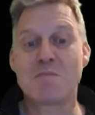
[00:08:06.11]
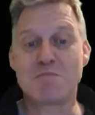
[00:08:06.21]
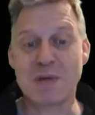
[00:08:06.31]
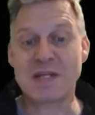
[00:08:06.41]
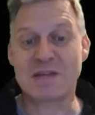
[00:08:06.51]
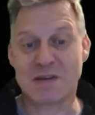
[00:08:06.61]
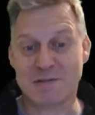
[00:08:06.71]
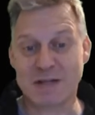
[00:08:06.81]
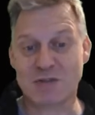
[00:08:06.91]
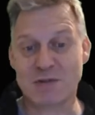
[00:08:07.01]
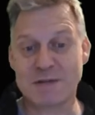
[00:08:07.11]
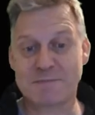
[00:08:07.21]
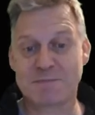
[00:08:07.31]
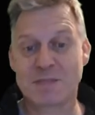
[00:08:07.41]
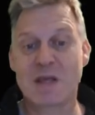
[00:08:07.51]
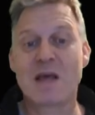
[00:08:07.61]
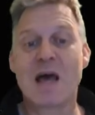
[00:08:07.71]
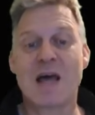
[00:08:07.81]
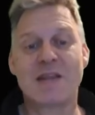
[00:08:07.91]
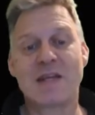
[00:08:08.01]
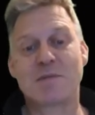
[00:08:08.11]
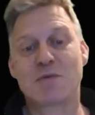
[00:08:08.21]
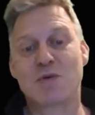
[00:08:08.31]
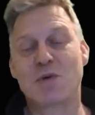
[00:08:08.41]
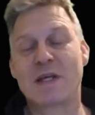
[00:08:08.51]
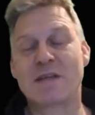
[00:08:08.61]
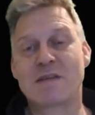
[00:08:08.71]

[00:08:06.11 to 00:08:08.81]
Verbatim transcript: bin directory and then I'm calling